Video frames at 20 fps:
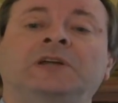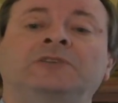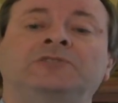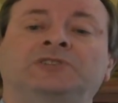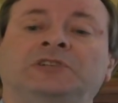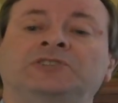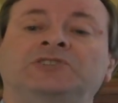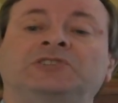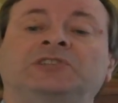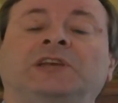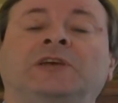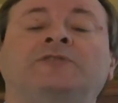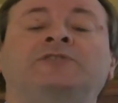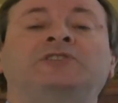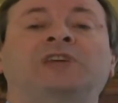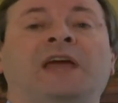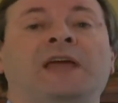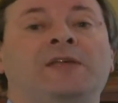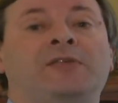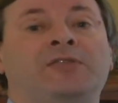just
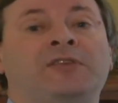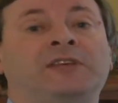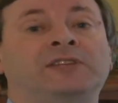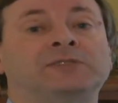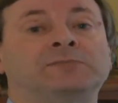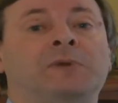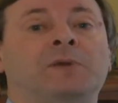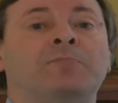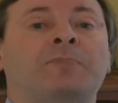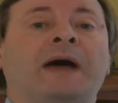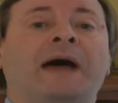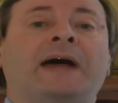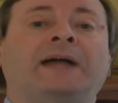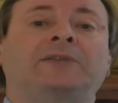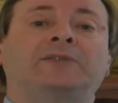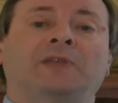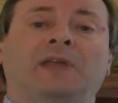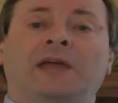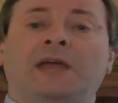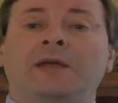gives atheism a
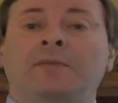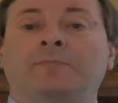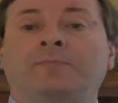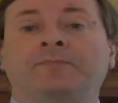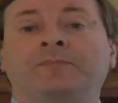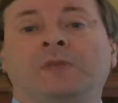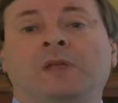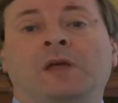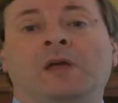bad name.